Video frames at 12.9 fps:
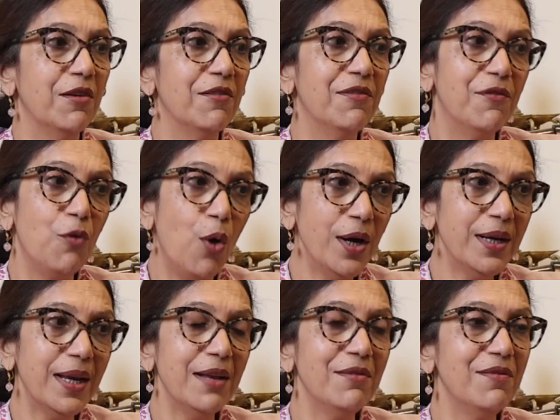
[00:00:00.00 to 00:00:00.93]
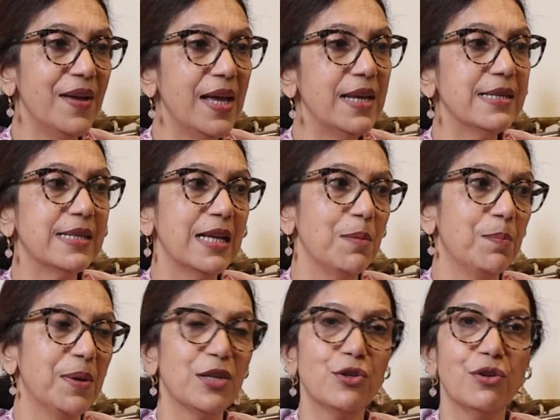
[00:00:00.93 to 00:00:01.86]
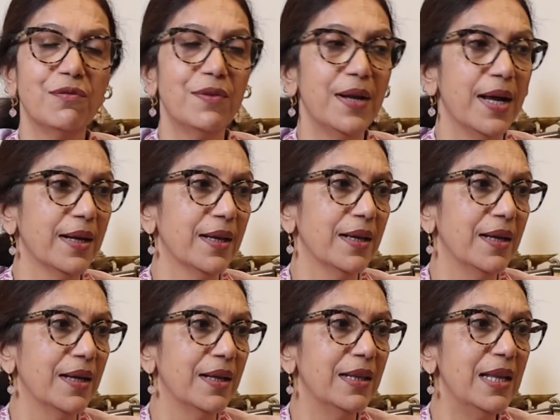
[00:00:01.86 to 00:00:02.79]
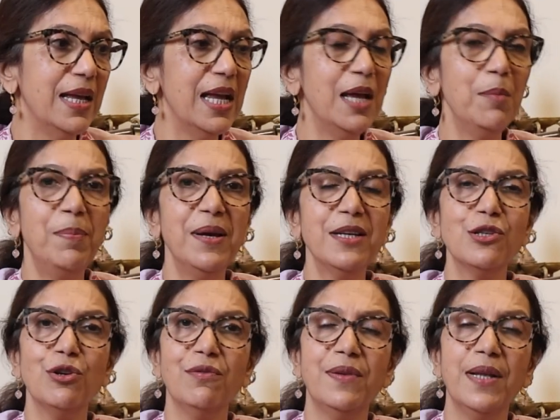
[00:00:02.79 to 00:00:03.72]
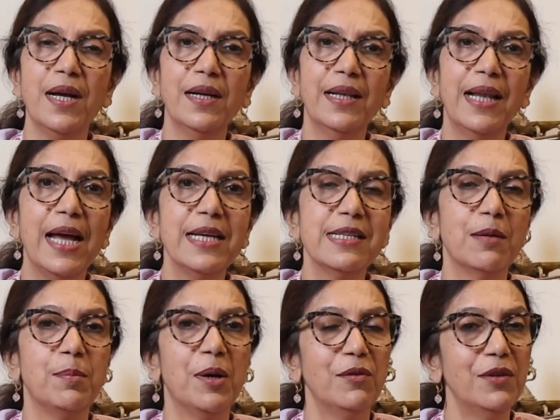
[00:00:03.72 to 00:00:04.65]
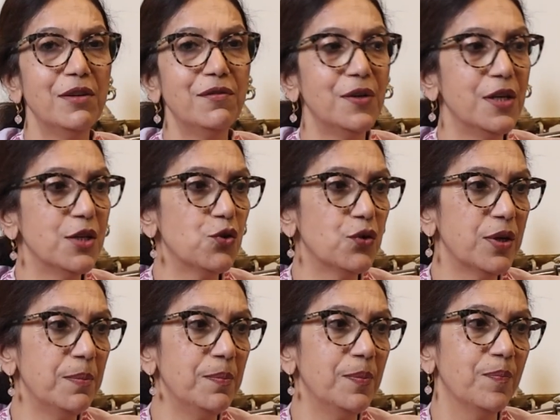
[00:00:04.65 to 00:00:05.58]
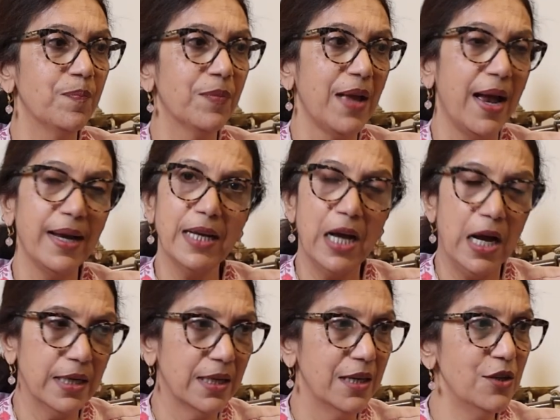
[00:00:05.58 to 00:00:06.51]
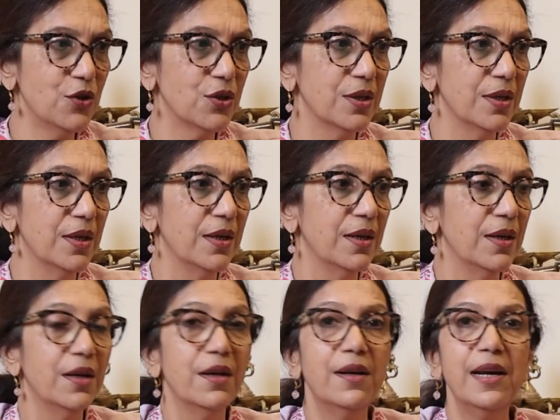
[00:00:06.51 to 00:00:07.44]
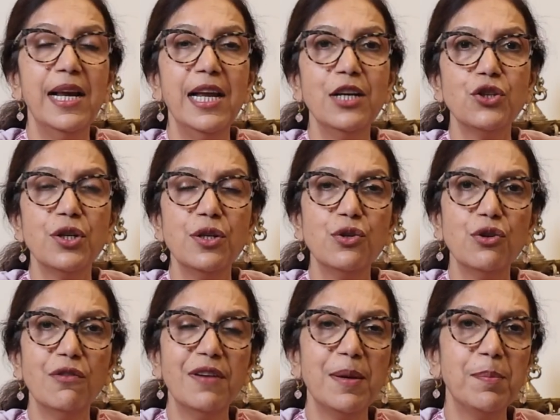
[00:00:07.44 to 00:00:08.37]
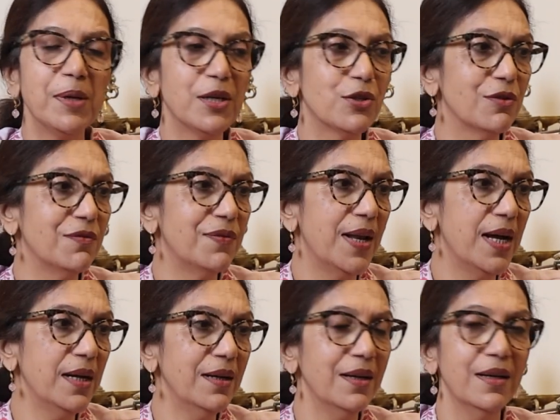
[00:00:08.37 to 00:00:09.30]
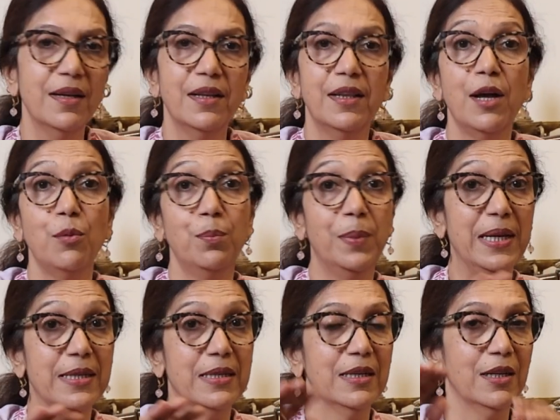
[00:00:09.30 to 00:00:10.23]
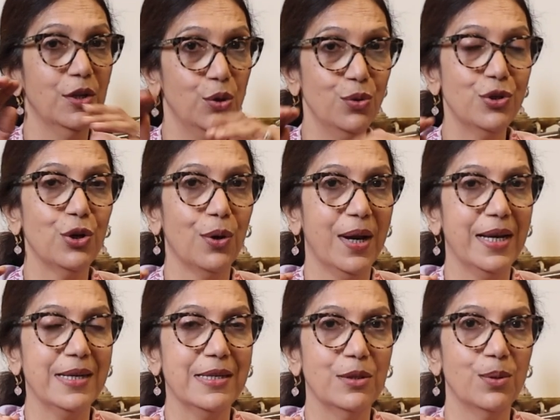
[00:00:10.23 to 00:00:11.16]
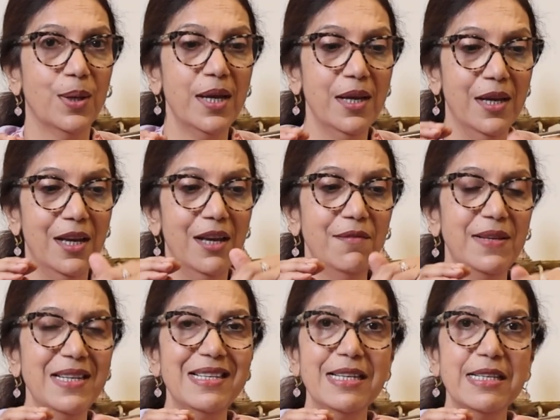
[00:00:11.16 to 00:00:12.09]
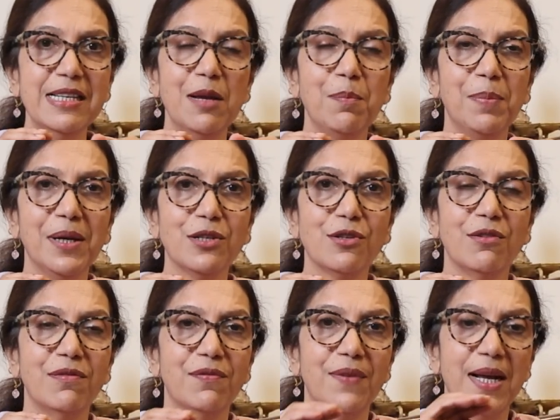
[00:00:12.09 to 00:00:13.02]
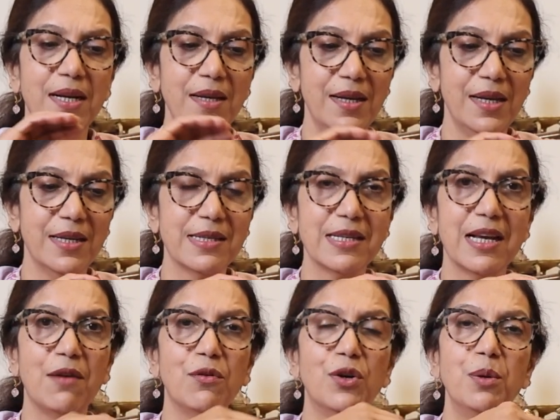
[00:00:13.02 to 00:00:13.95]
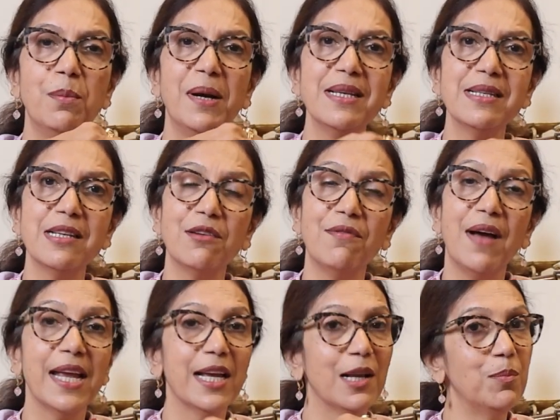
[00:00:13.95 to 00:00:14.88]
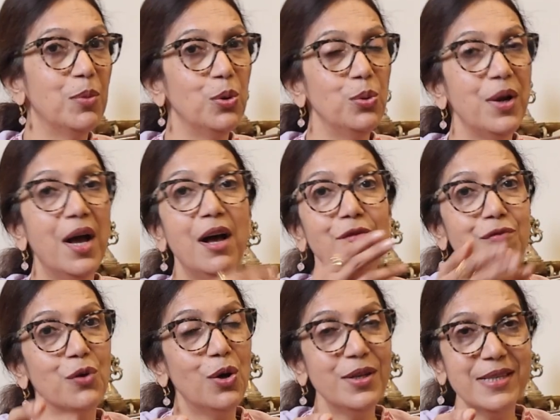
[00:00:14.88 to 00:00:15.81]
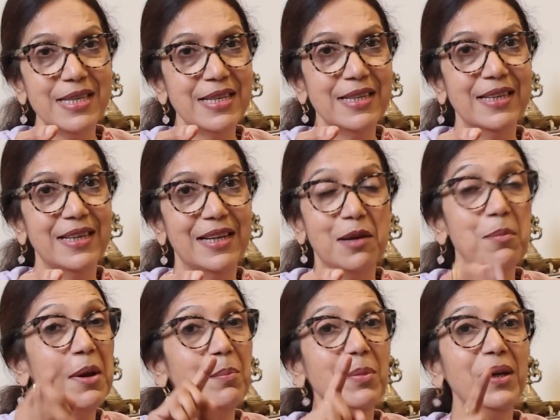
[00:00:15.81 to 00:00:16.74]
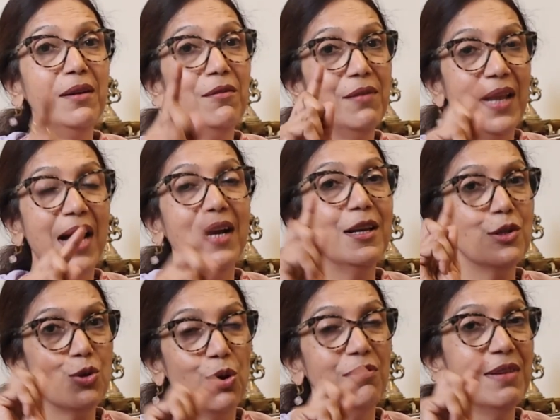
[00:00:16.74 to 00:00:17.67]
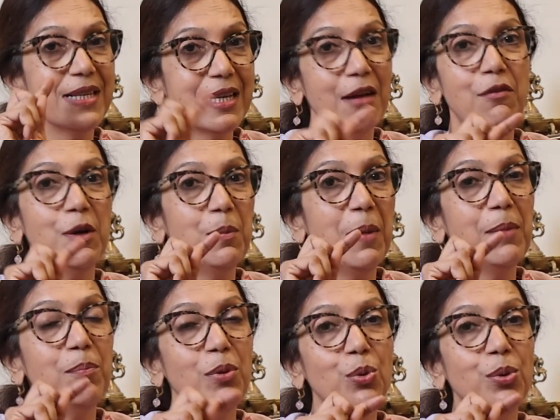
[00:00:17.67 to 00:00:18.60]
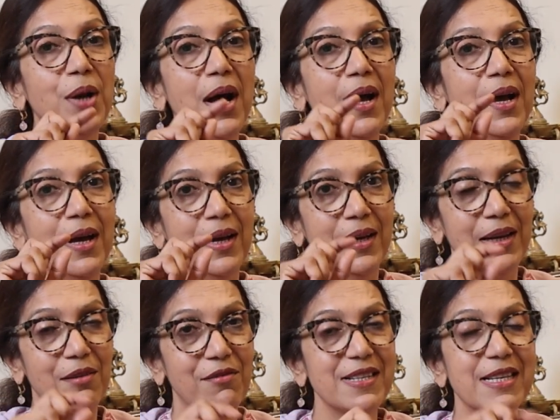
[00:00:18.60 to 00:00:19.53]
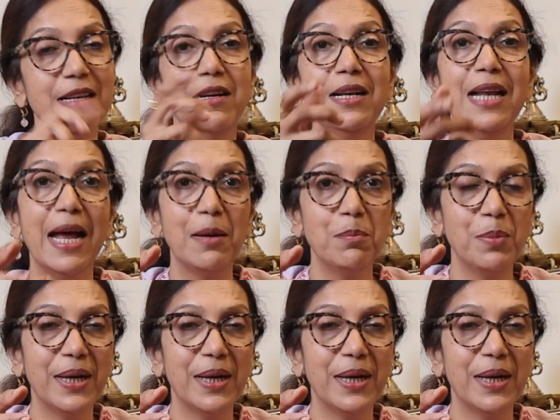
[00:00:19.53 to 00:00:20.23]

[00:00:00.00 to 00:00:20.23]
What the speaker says: what and where is the apex of lung? The apex of lung lies above the first rib and cartilage. Relations of apex of lung. Now please use your hands, okay? If this is the apex of lung, it's covered by cervical pleura, of course, Remember, lung is always covered by pleura, visceral and